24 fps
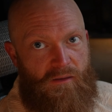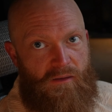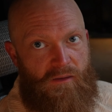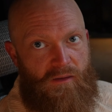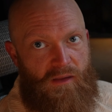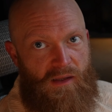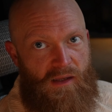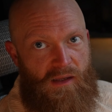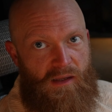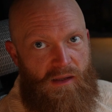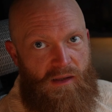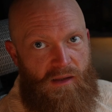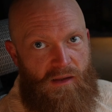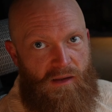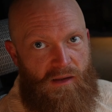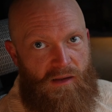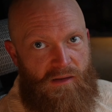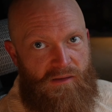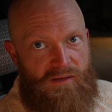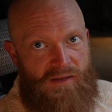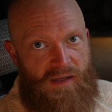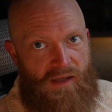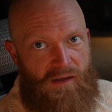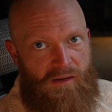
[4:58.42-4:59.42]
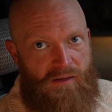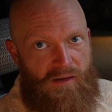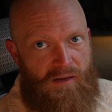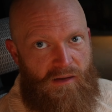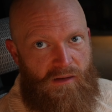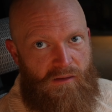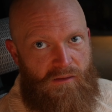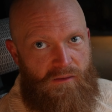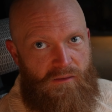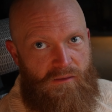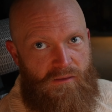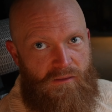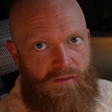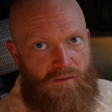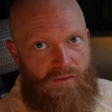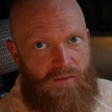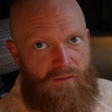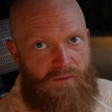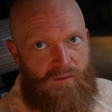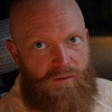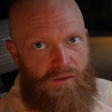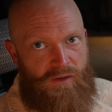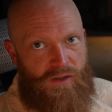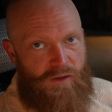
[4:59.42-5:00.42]
the intended
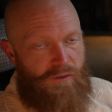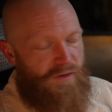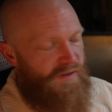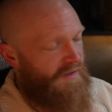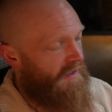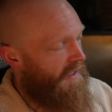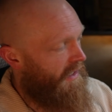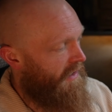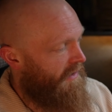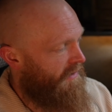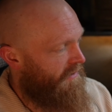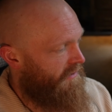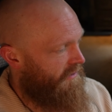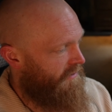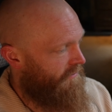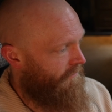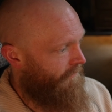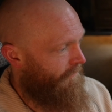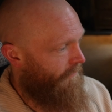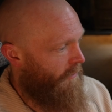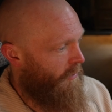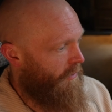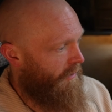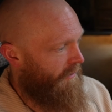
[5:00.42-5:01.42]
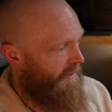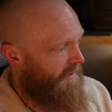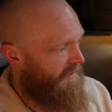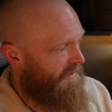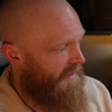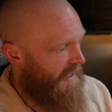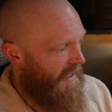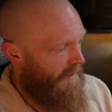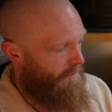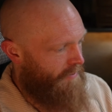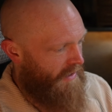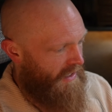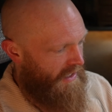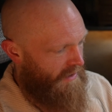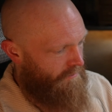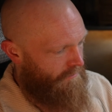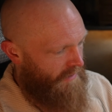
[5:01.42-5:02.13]
use case for this iPad